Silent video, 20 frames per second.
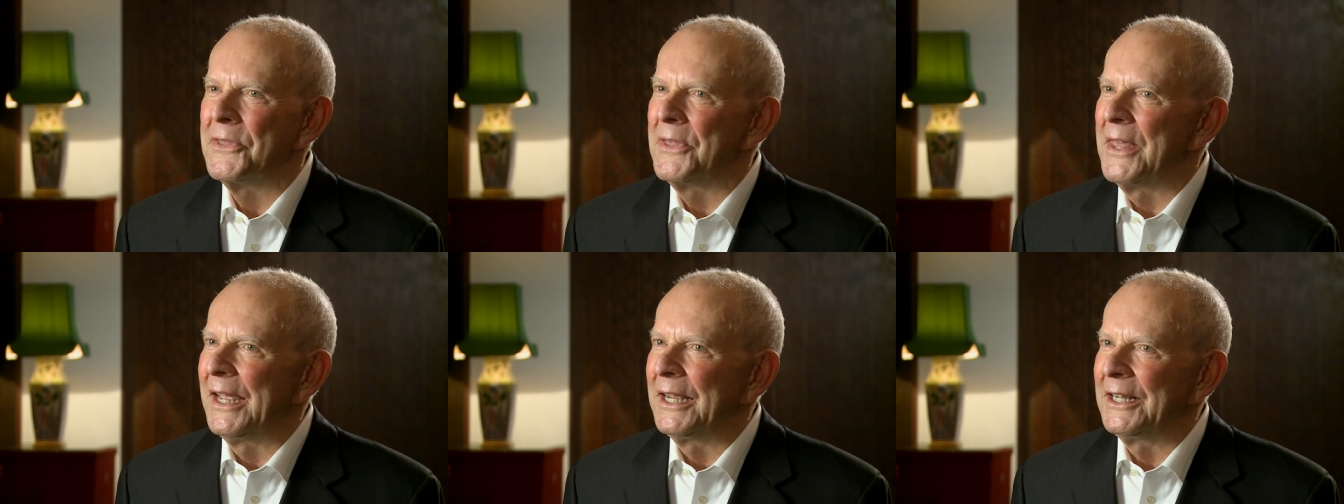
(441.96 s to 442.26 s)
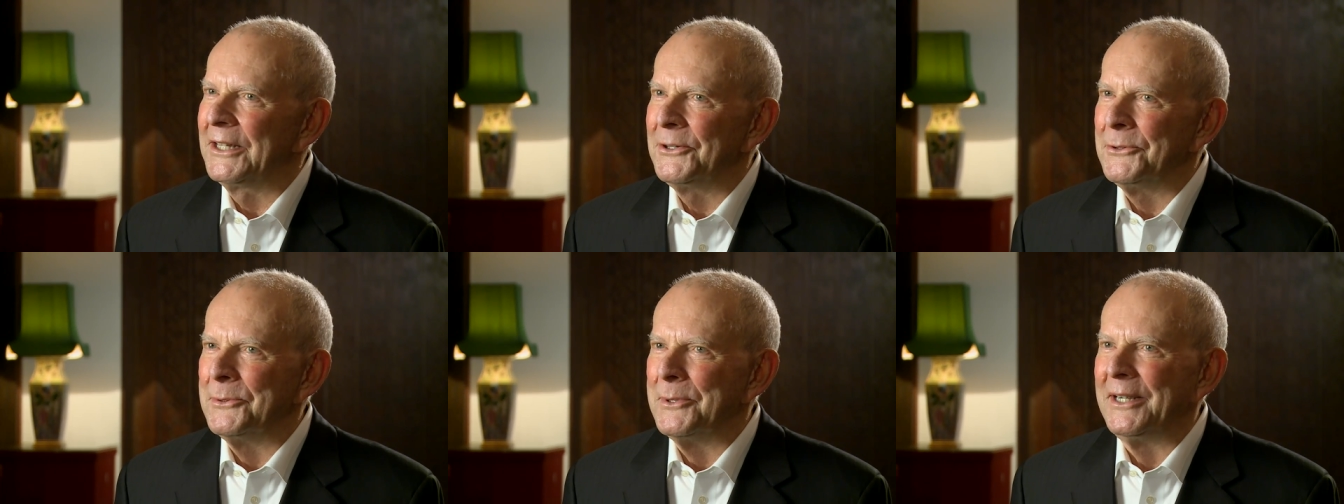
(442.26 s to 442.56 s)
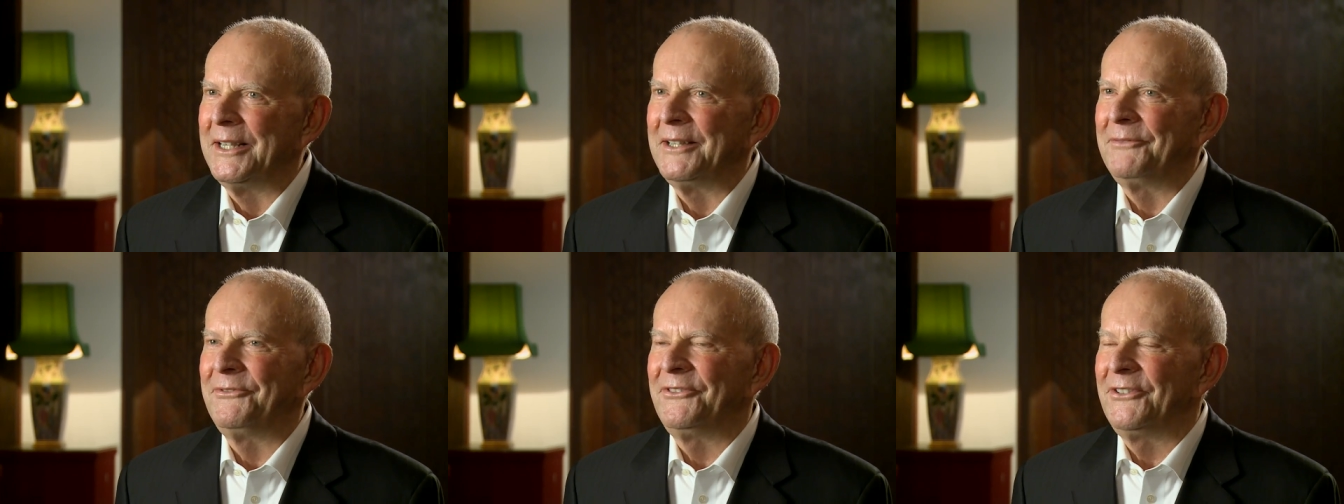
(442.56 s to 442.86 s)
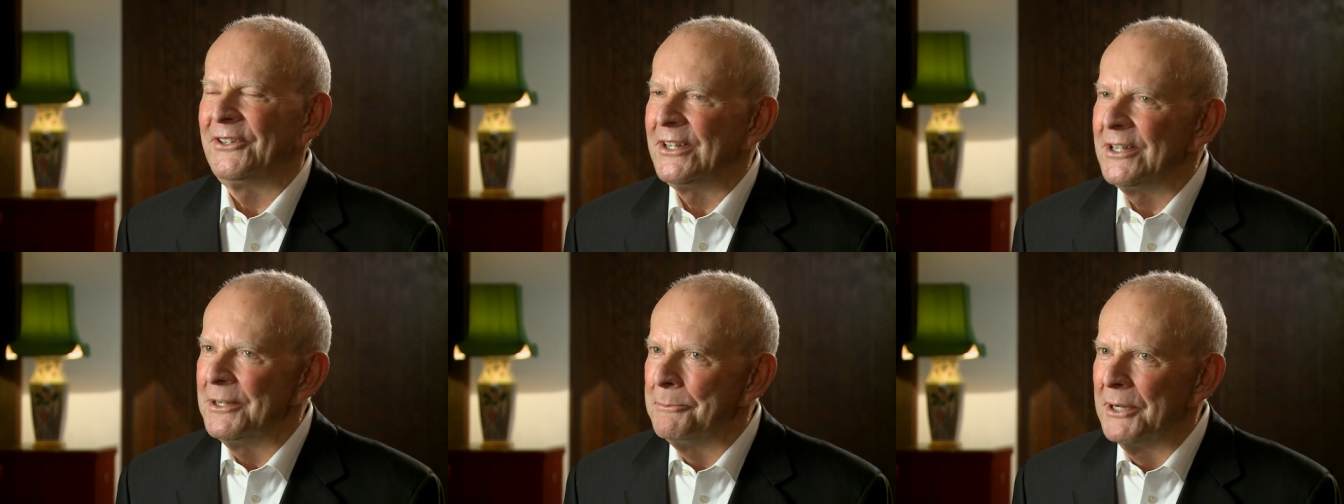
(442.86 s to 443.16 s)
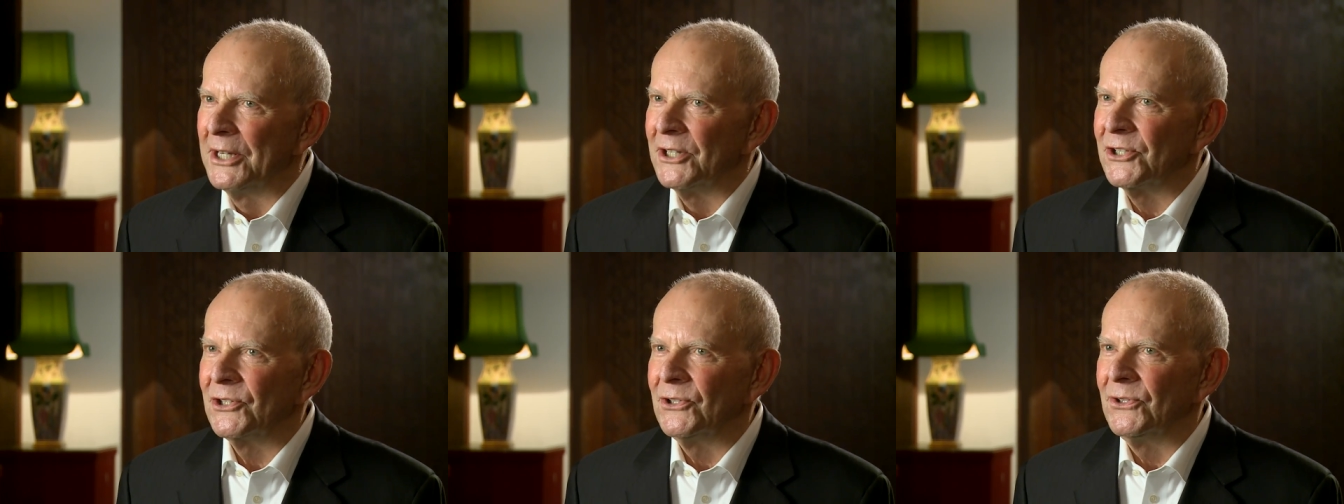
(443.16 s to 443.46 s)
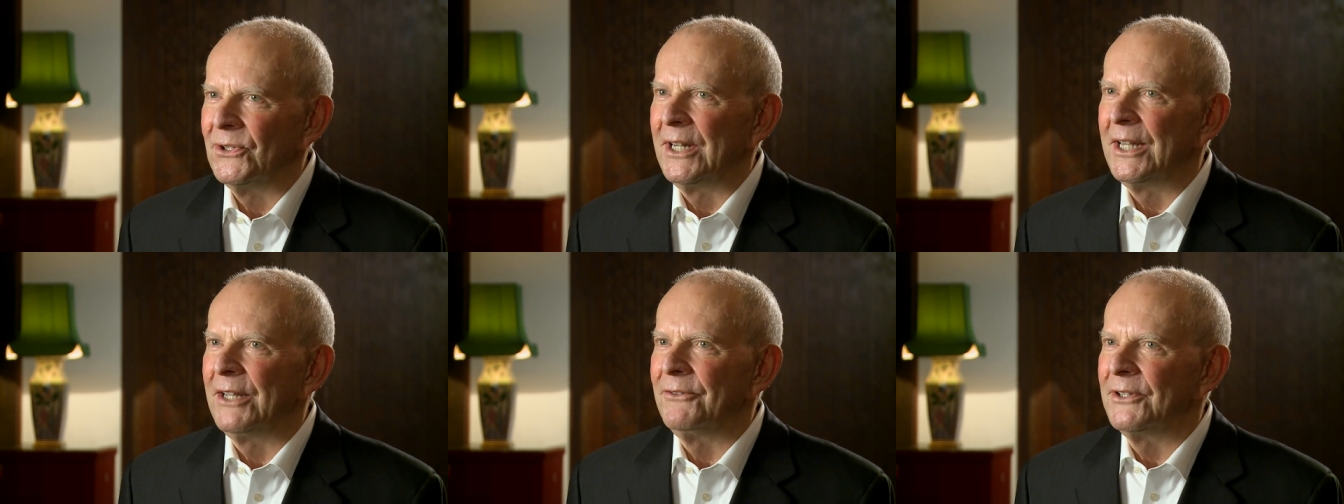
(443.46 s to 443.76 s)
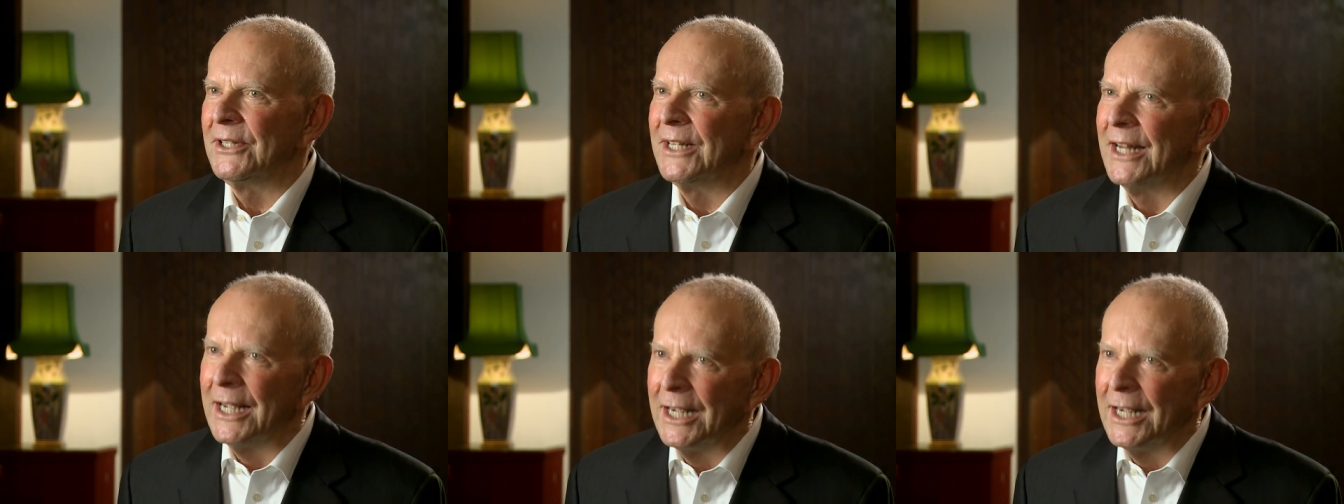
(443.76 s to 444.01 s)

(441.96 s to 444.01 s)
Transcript: Thank you very much, Sir David.